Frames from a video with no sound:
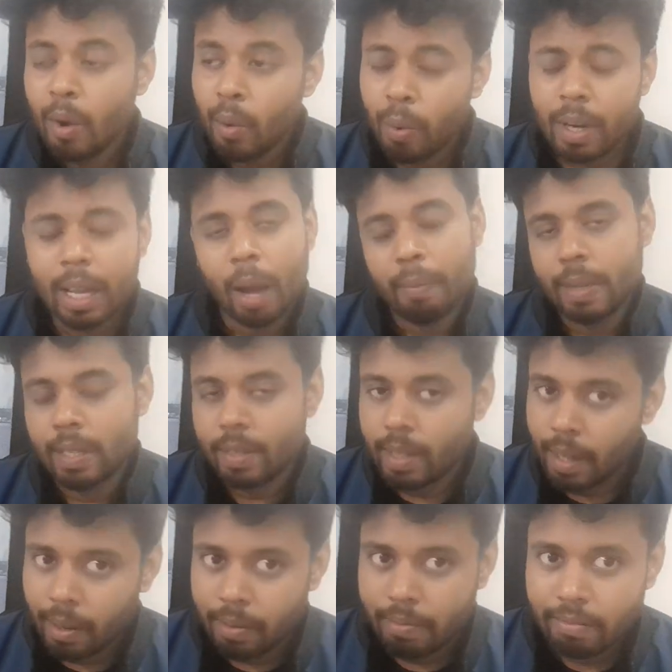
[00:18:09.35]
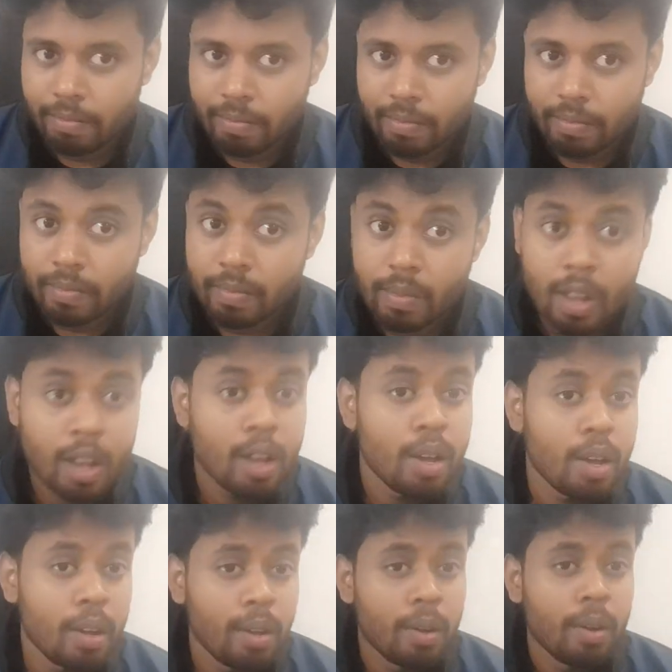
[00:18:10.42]
What happens
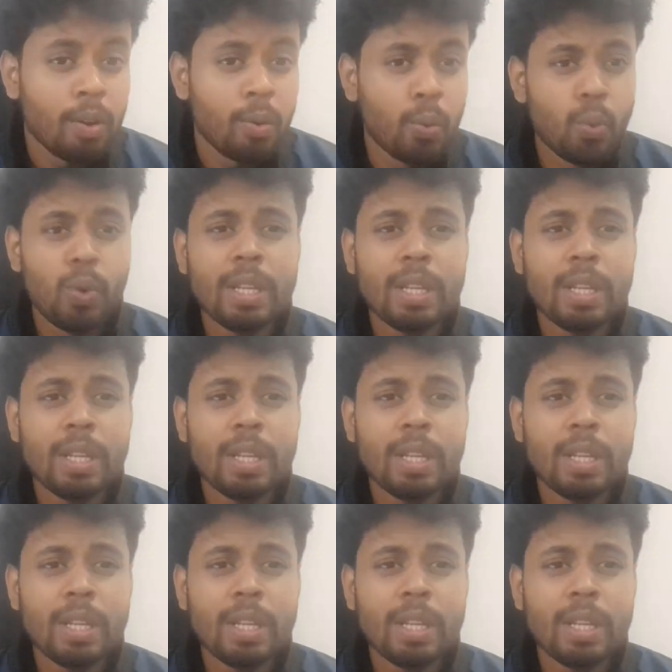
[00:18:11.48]
there?